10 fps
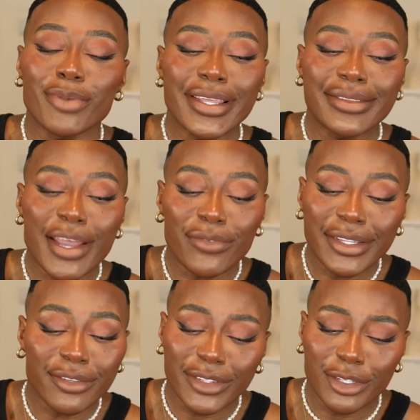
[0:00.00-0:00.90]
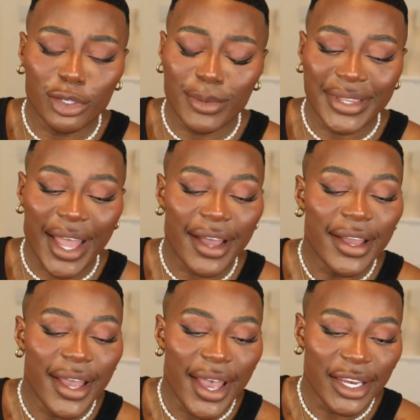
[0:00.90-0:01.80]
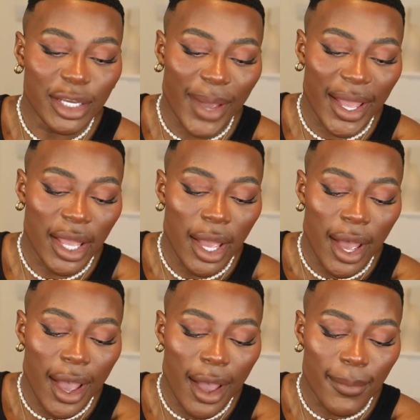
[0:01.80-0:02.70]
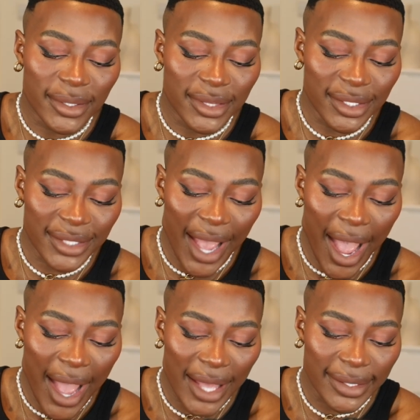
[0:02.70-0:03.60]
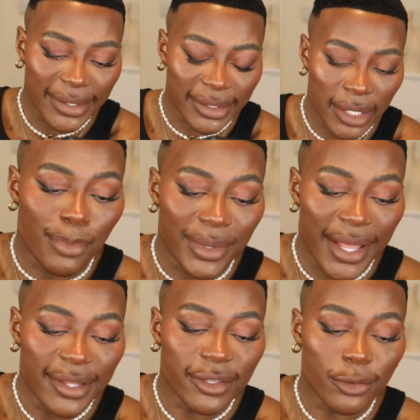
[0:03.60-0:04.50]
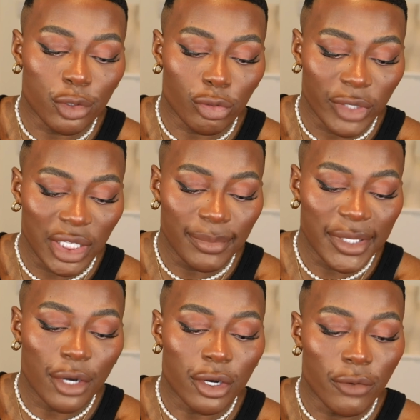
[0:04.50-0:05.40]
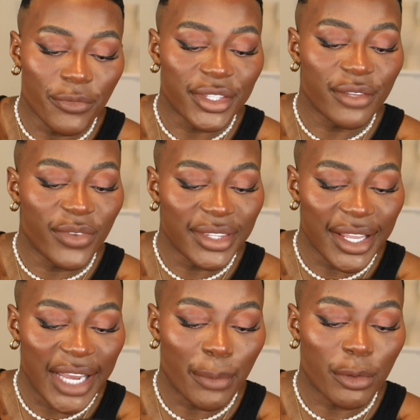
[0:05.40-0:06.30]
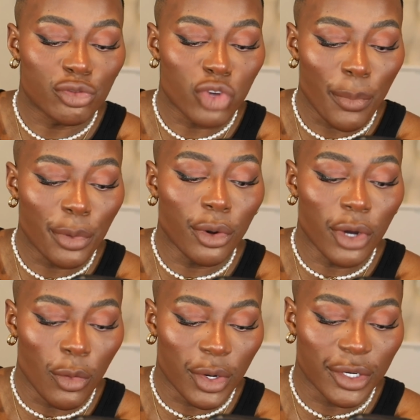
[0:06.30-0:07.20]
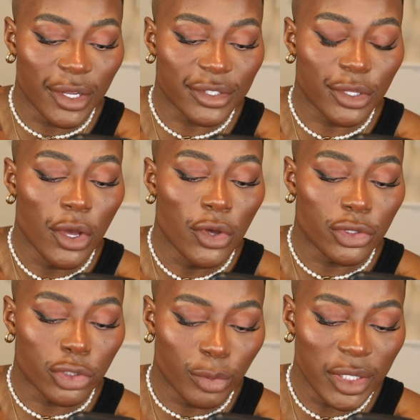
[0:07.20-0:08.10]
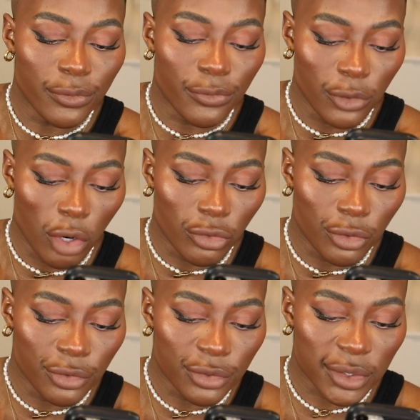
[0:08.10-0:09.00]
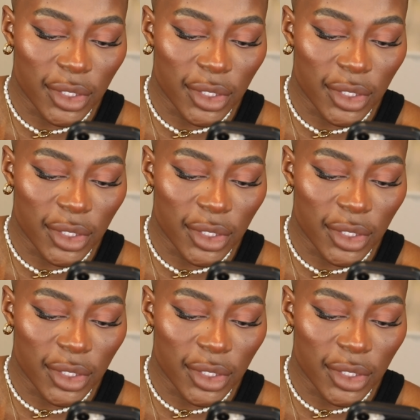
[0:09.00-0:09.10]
but it's definitely something to do with that. Anyway, this has blends of creamy and comforting vanilla with tropical coconuts, sweet florals,